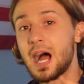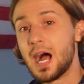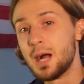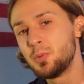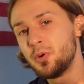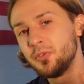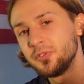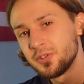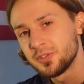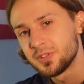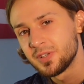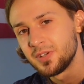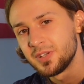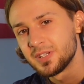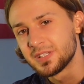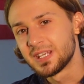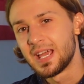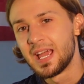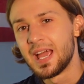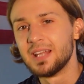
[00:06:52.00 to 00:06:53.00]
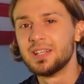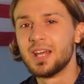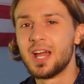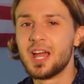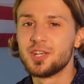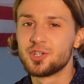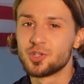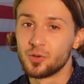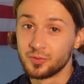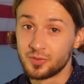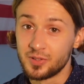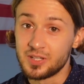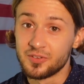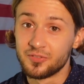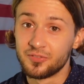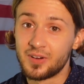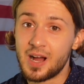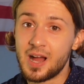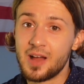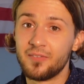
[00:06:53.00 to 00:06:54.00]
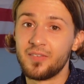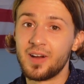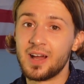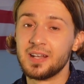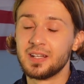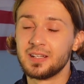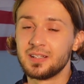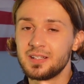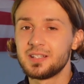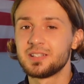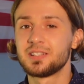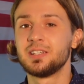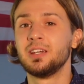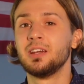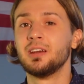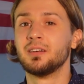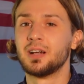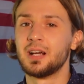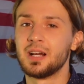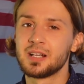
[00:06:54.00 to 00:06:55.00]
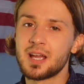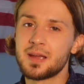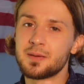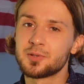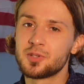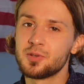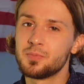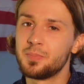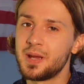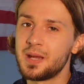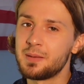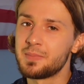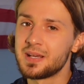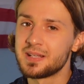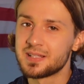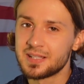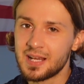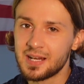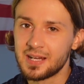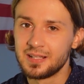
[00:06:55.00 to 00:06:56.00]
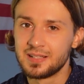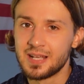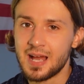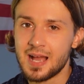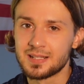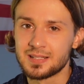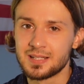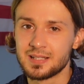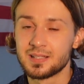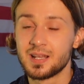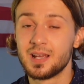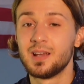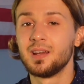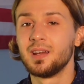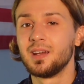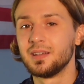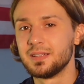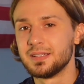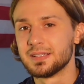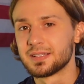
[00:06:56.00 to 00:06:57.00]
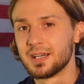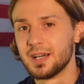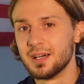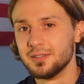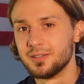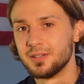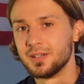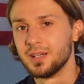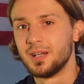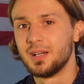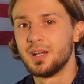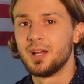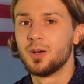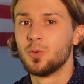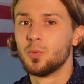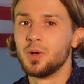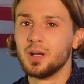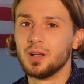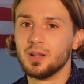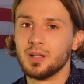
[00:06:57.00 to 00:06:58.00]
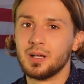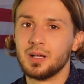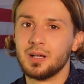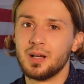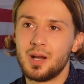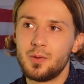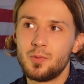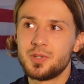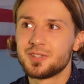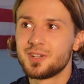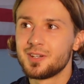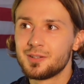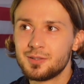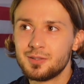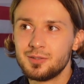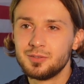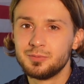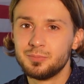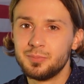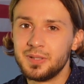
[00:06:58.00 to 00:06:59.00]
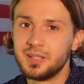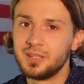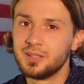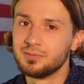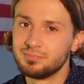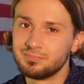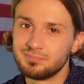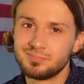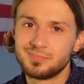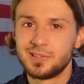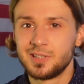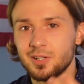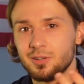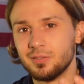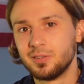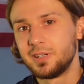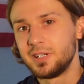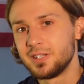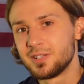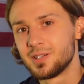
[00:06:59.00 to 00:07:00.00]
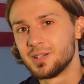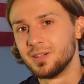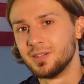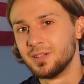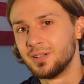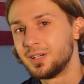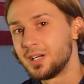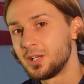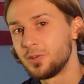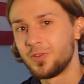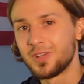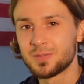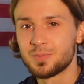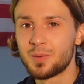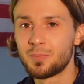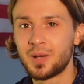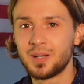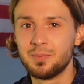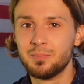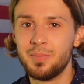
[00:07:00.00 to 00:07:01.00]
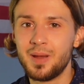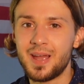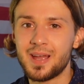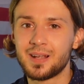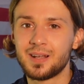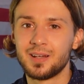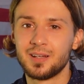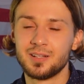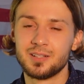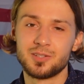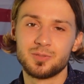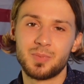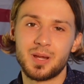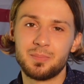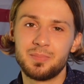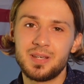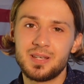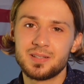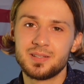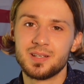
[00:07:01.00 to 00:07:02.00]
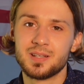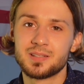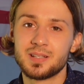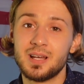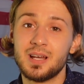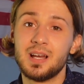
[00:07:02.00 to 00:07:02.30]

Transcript: I moved to the USA at the age of 25 and in this year I'm going to pay my second taxes in this country. Well, uh, I wish I could be, you know, richer, reinvest my money back uh, to my business